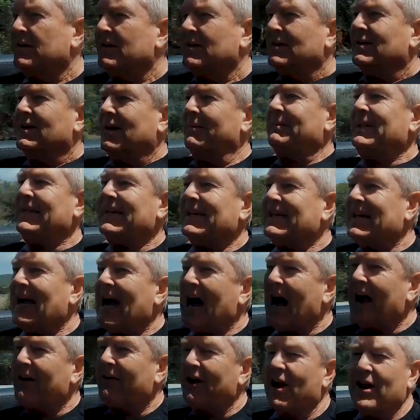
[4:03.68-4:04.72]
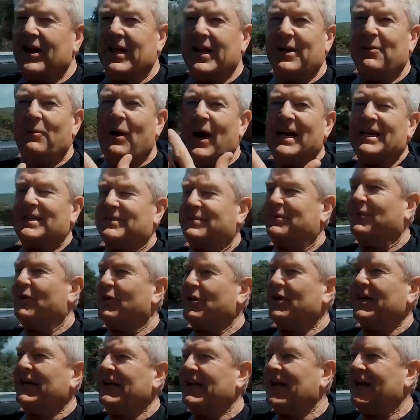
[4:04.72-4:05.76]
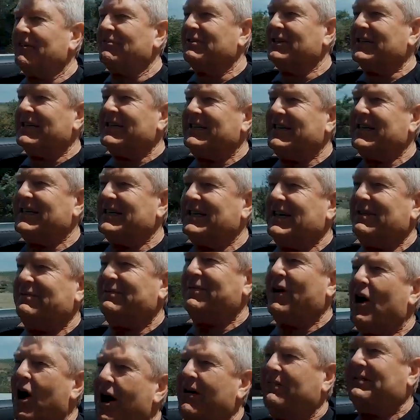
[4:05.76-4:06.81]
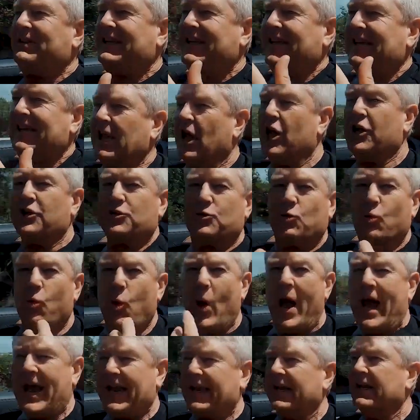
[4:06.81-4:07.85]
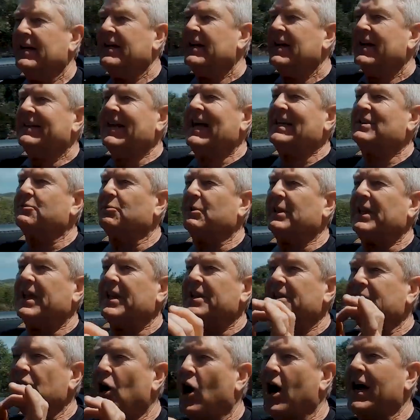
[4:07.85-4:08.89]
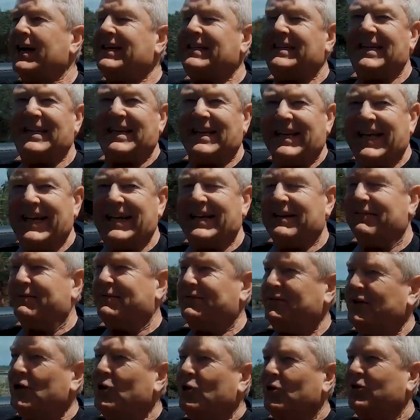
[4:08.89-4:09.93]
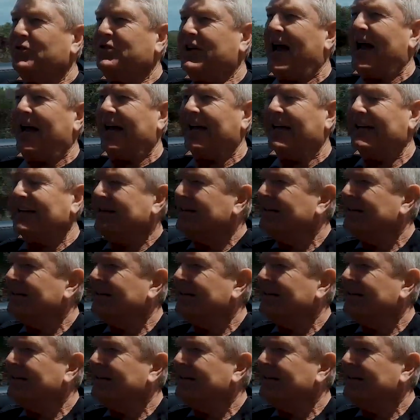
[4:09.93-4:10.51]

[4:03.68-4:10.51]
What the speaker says: I mean, the car only weighs 1,465 kilos wet. That's with a 90-litre fuel tank.